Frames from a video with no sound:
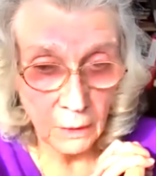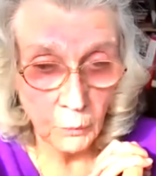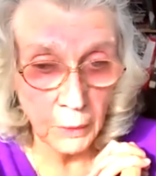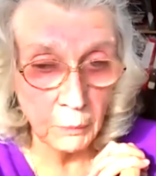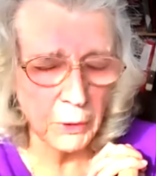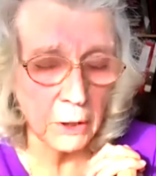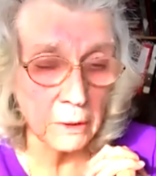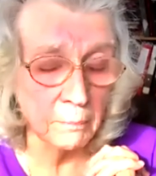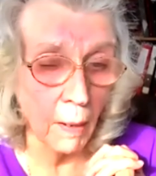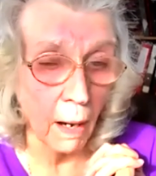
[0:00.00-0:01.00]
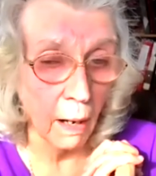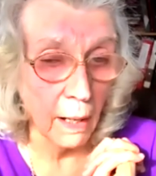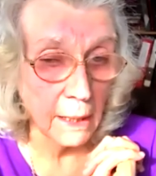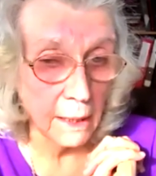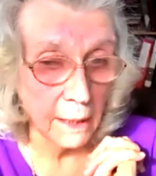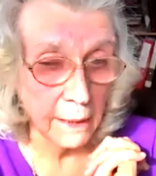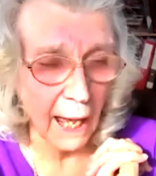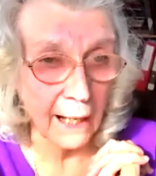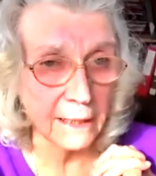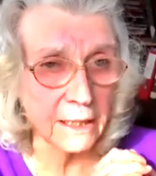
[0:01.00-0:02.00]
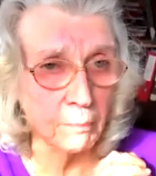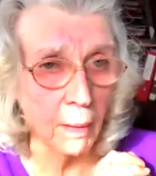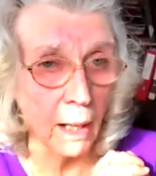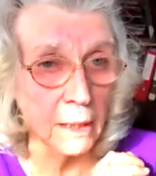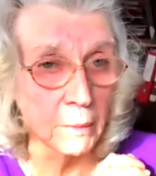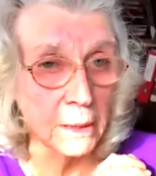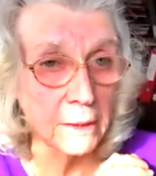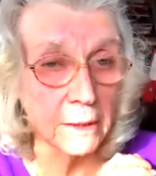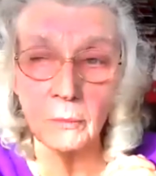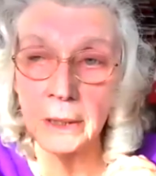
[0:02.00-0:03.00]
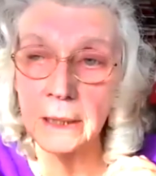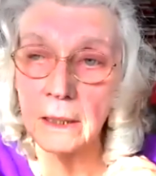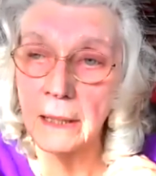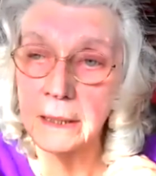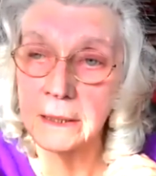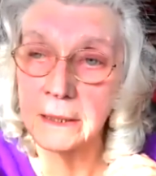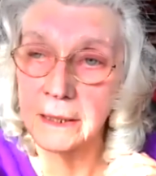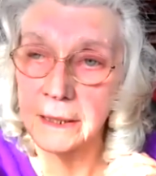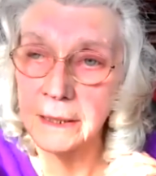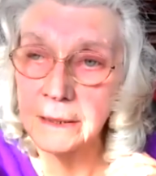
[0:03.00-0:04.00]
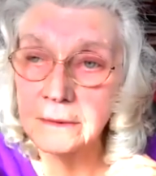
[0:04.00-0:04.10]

we will compile an act to Parliament that we'd like to see,